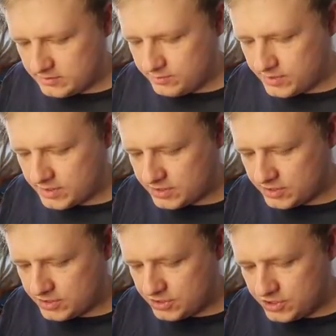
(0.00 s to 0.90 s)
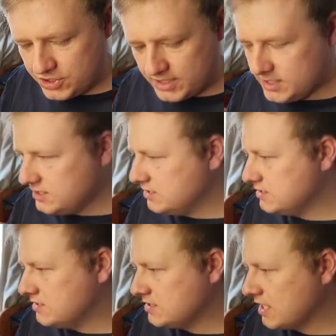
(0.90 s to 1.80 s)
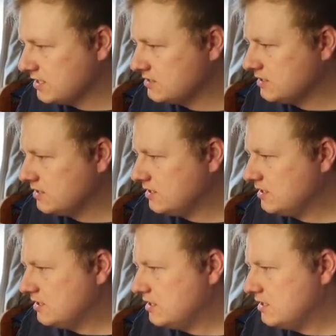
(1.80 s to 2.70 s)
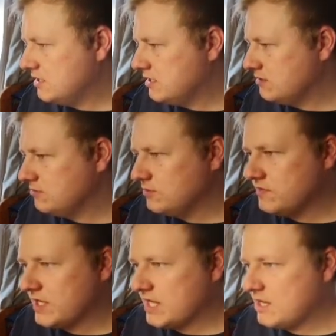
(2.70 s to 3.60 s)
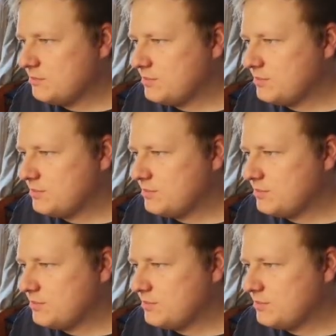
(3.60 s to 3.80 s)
press G, Z, move that up,